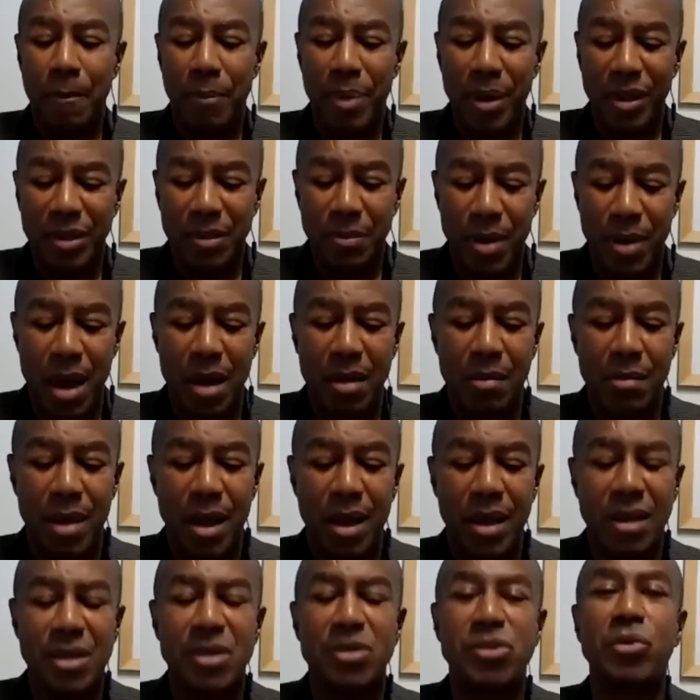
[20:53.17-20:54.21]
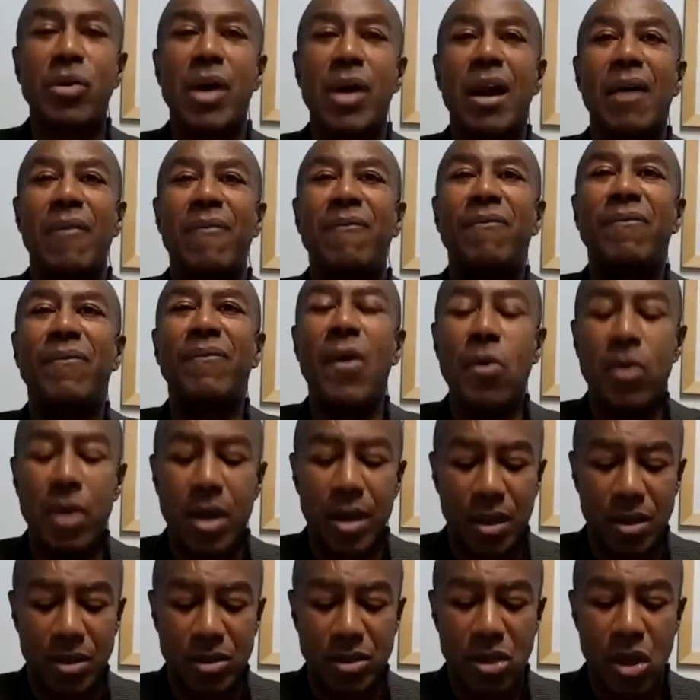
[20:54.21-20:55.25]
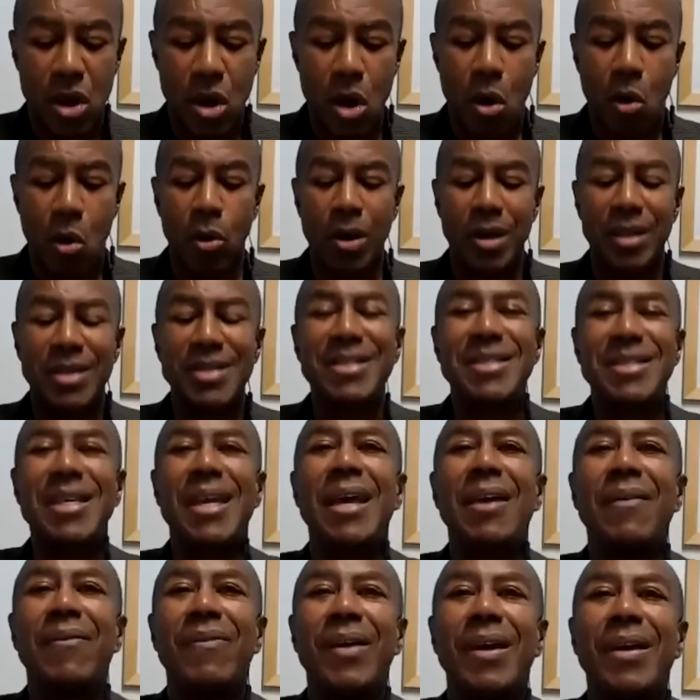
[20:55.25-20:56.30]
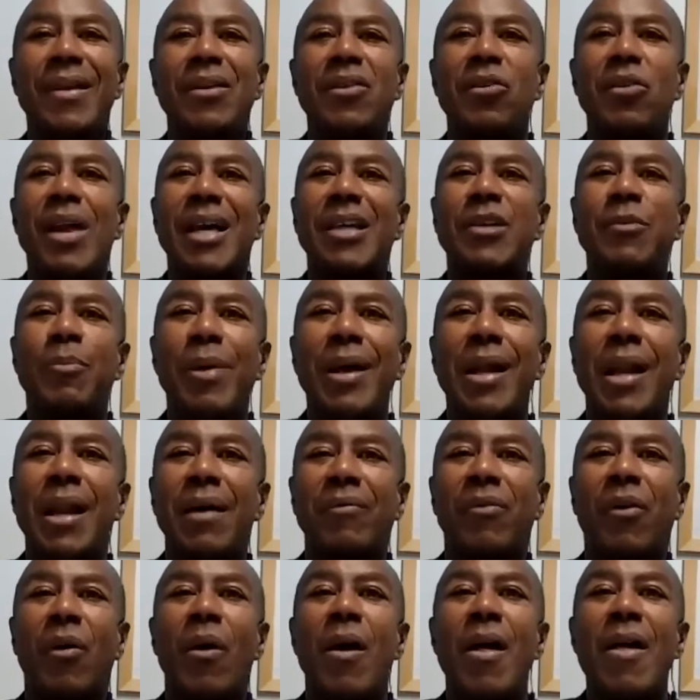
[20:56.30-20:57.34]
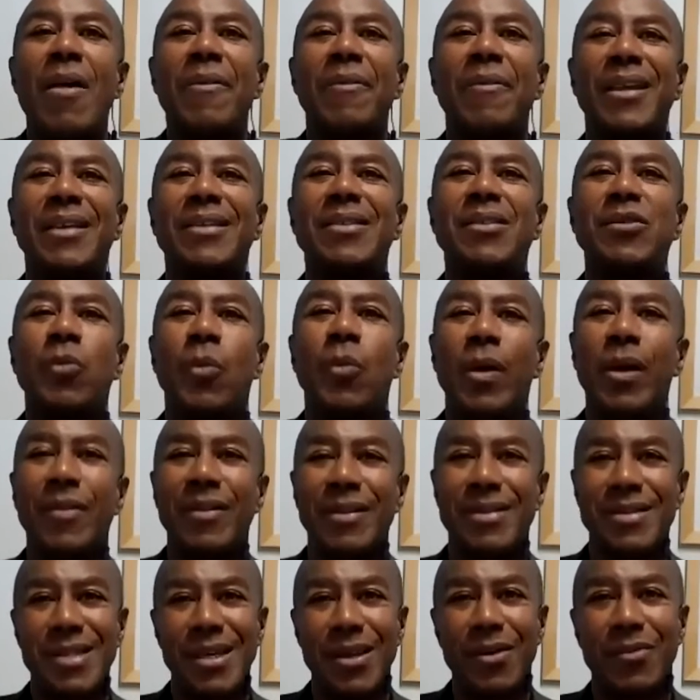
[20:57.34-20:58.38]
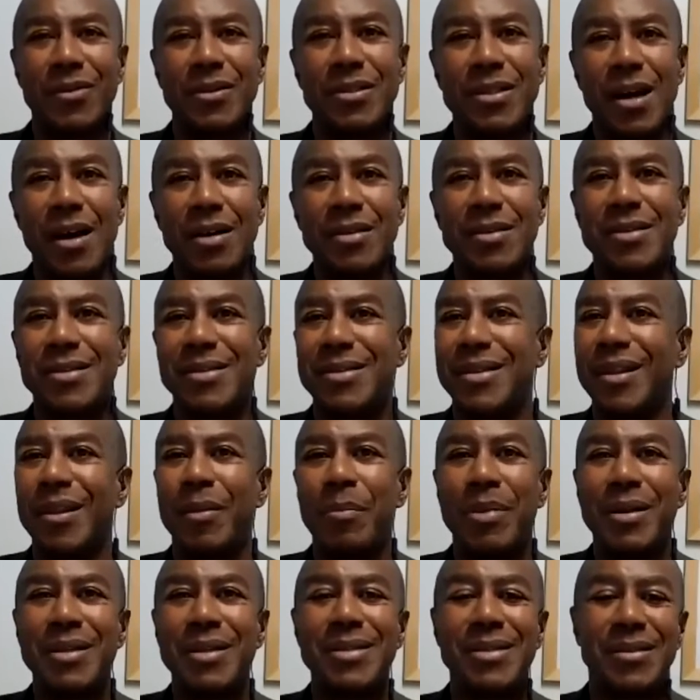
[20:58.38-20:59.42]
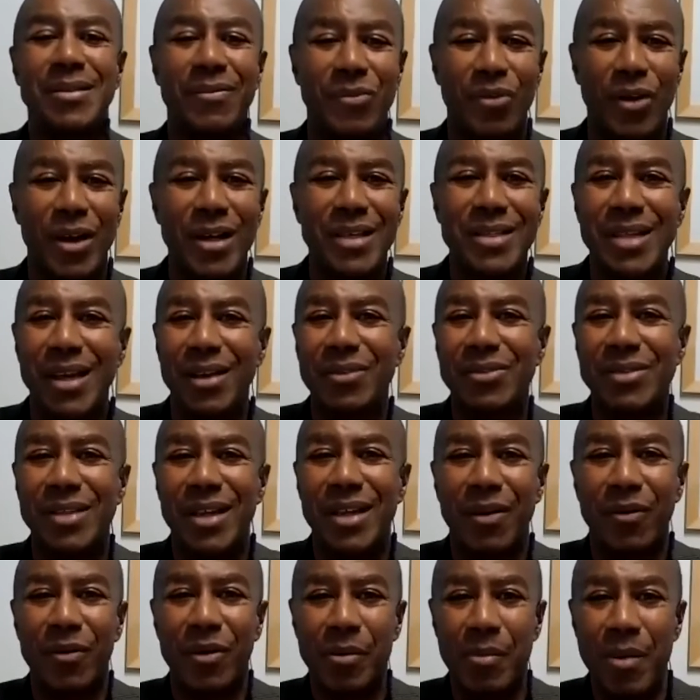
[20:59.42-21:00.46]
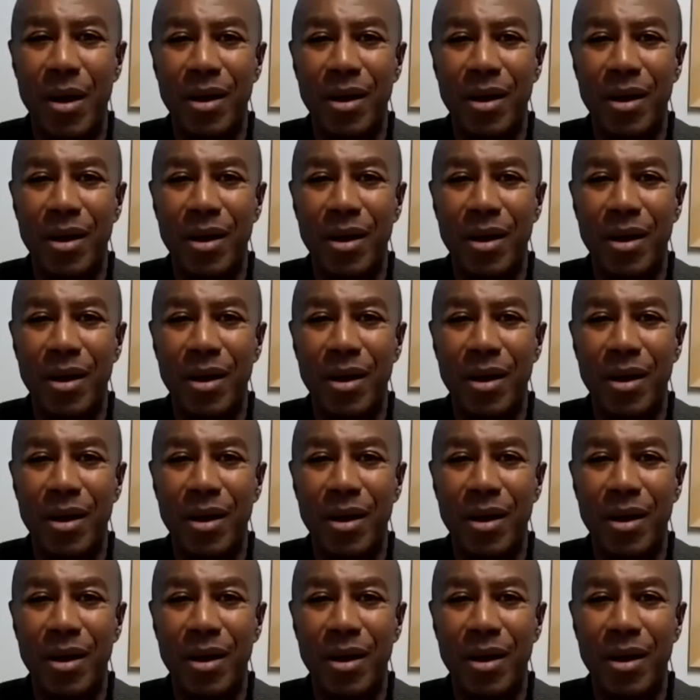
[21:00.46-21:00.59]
But the bottom line is you got to focus on achieving your next pin level. This is one of the secret sauces in the business of direct sales and network